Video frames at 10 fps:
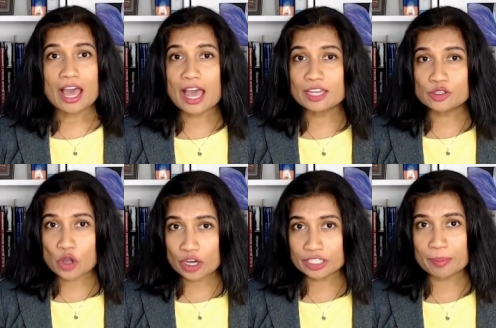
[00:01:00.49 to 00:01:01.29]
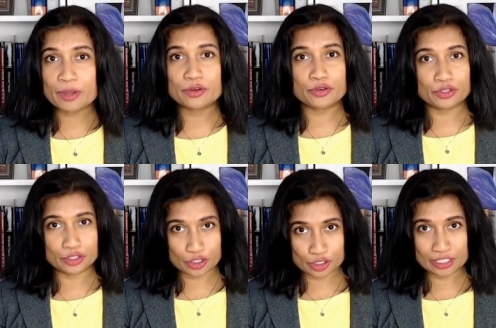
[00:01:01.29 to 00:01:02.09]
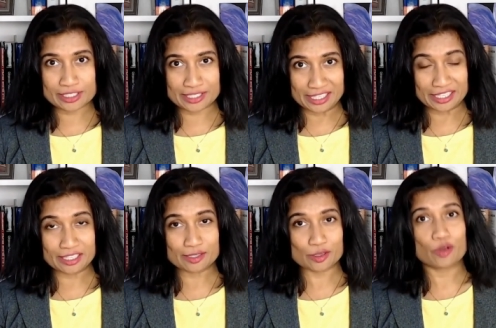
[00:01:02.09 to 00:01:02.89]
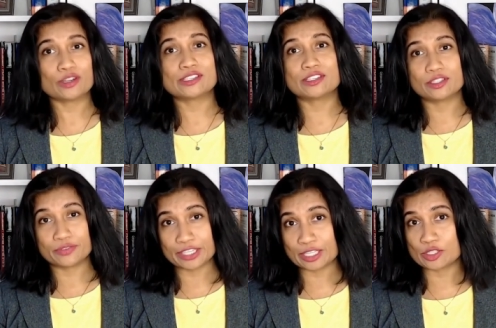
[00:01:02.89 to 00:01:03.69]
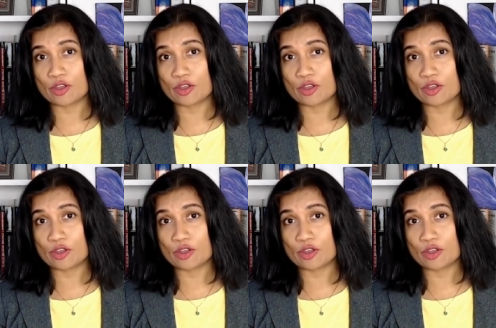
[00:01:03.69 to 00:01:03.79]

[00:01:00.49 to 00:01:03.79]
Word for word: I had talked about traditional CDs or certificates